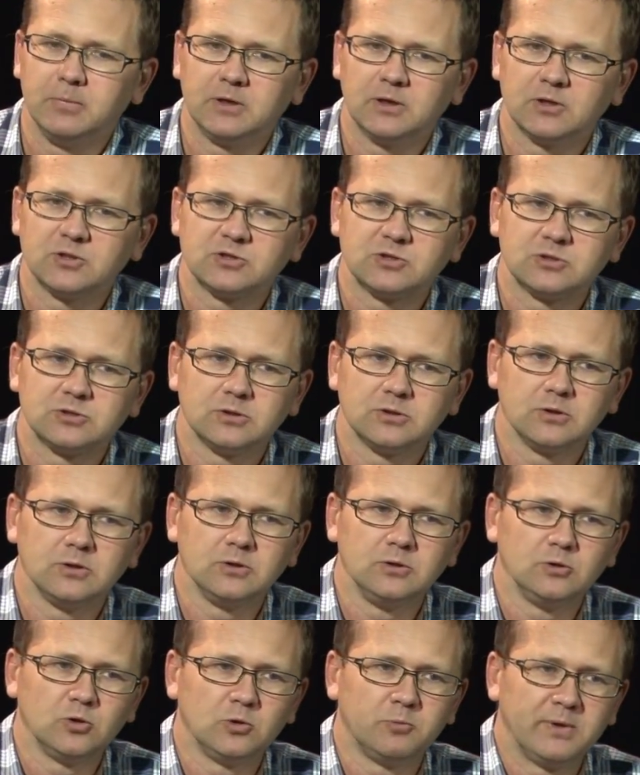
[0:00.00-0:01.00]
Because
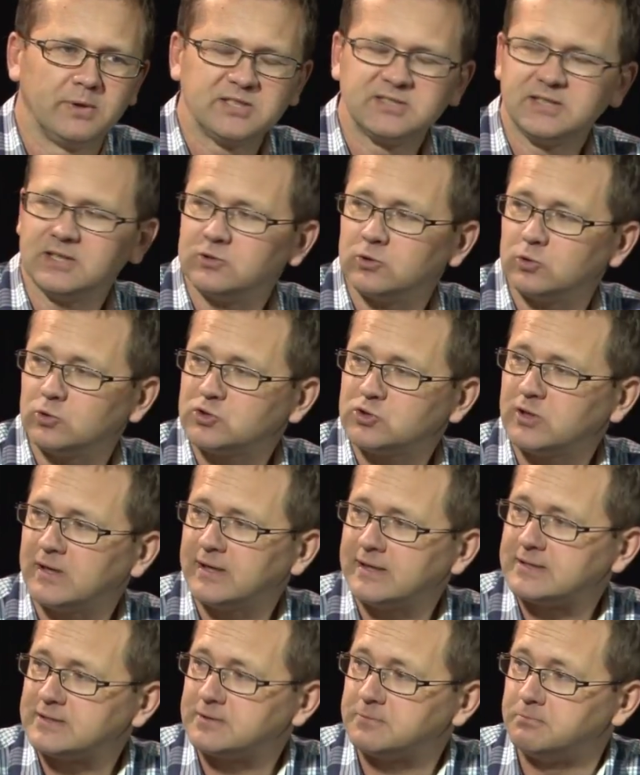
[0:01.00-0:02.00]
your president also
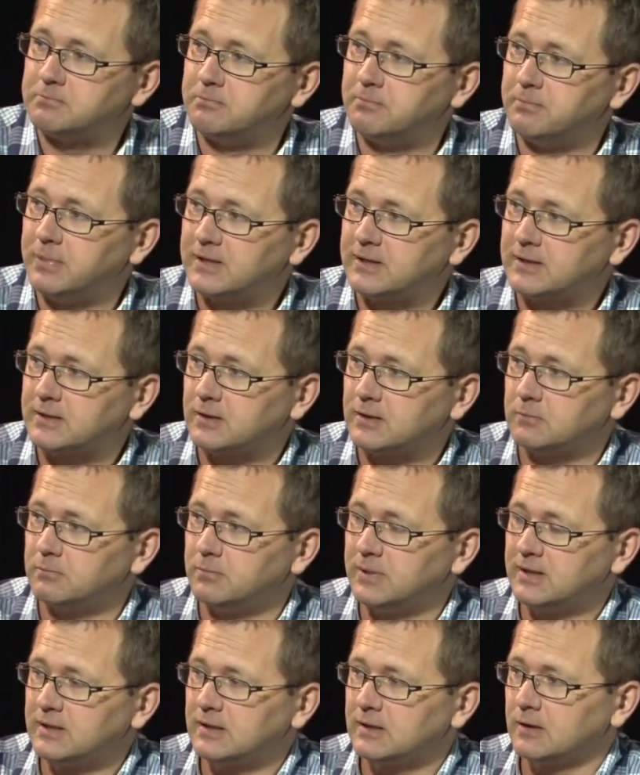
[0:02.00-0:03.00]
has a big
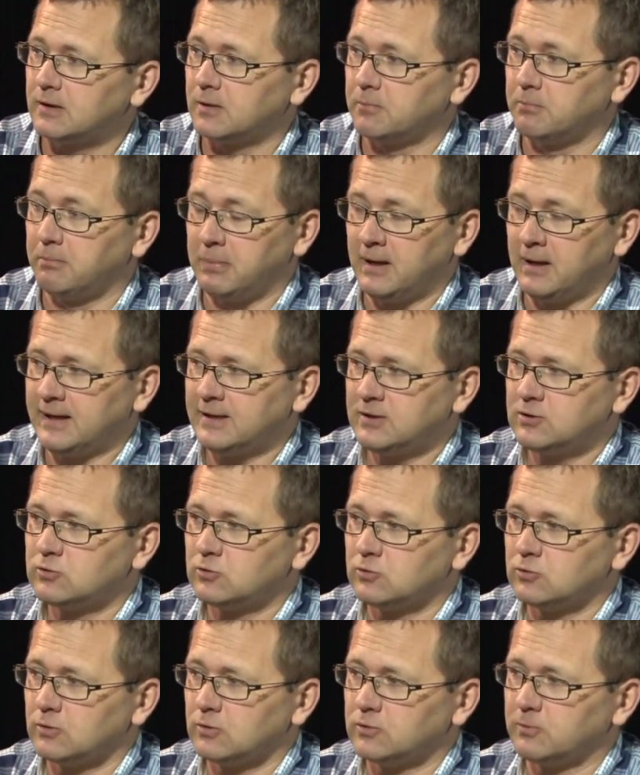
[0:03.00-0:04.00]
plan
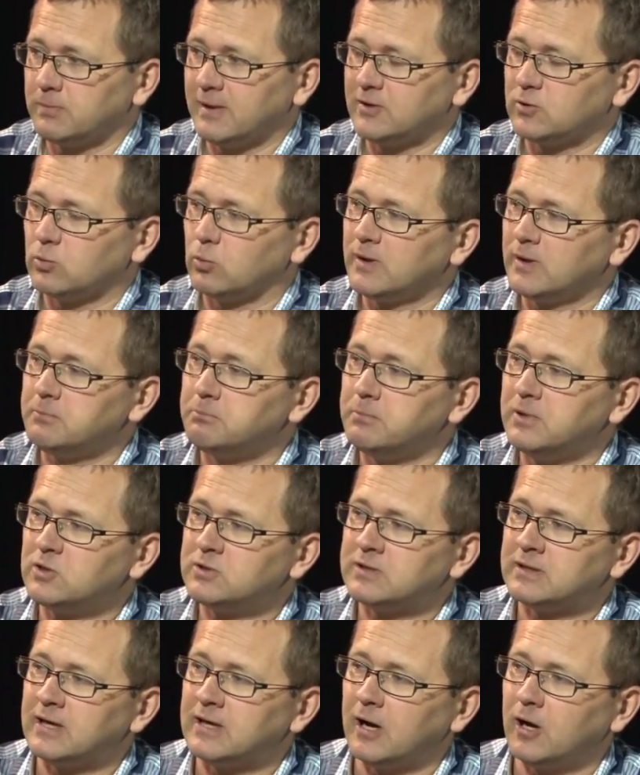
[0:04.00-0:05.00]
to plant 1.5
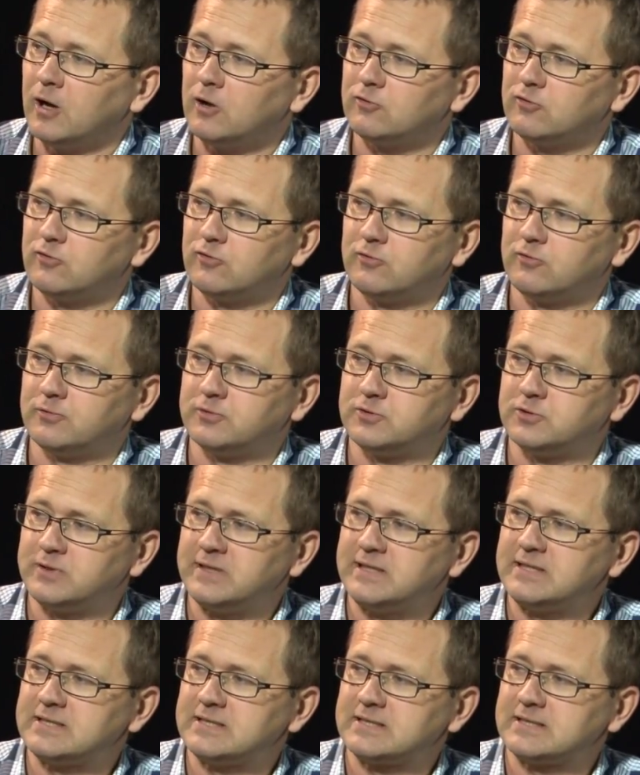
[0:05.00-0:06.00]
billion
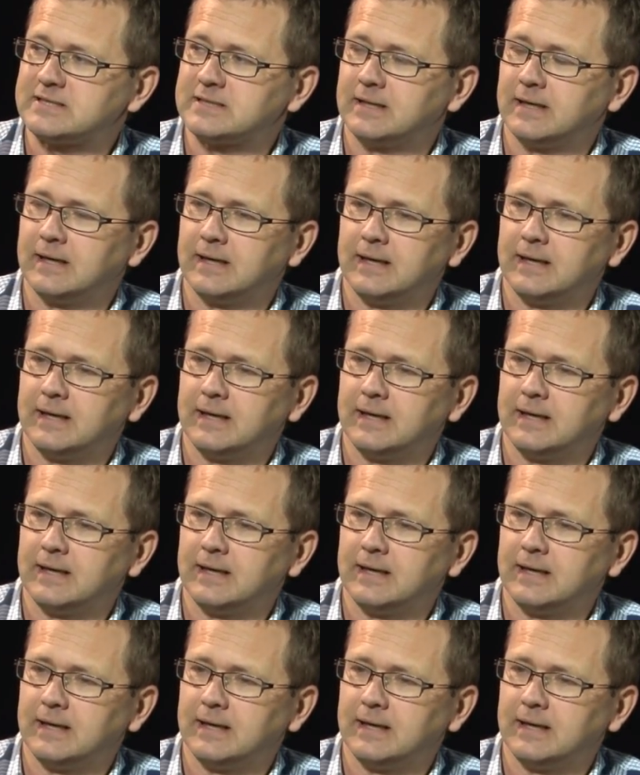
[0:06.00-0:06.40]
trees,